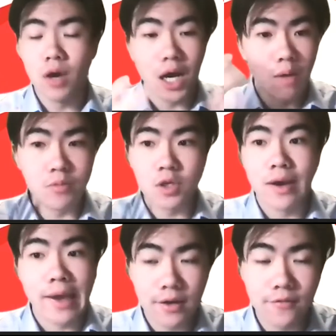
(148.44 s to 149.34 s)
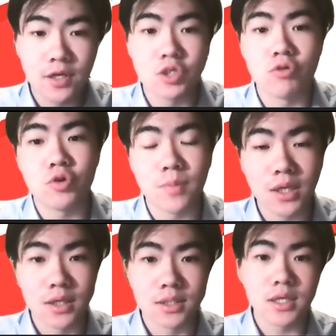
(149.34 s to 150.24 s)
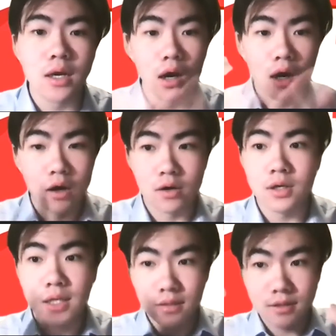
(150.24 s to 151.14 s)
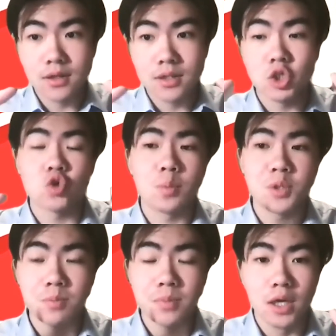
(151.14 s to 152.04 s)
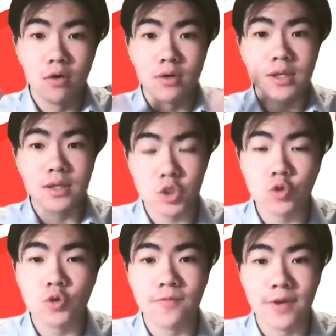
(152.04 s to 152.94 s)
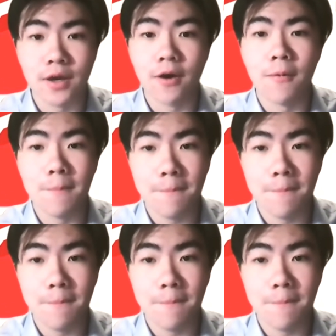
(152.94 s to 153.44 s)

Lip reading: any of our social medias are in the description below in this YouTube video.